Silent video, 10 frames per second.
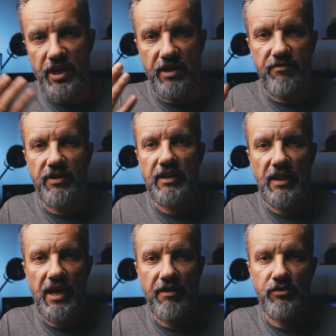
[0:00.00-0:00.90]
and what
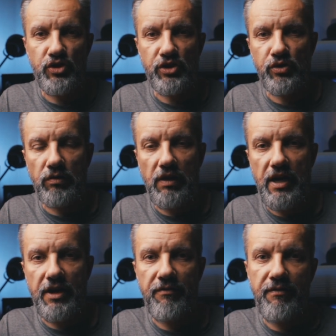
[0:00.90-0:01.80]
language I should
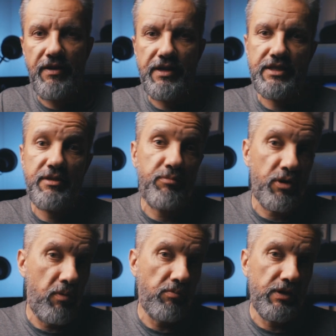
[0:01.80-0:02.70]
learn first
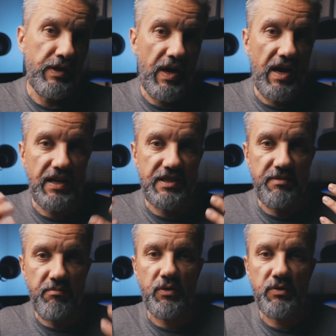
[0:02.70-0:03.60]
probably are
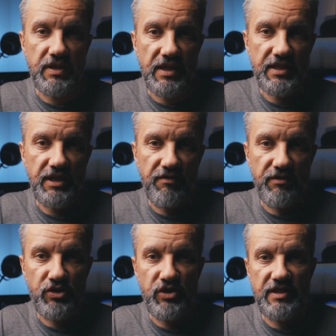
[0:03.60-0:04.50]
the most asked
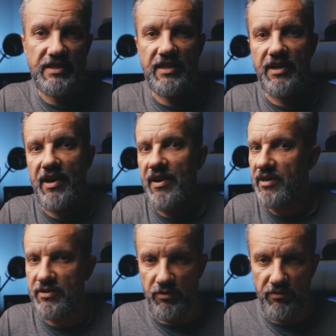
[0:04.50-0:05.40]
questions that I
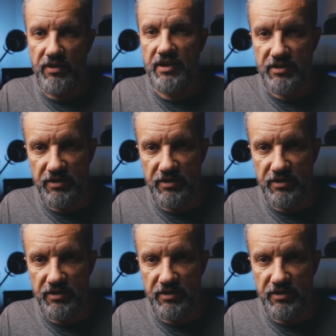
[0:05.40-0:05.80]
heard so far.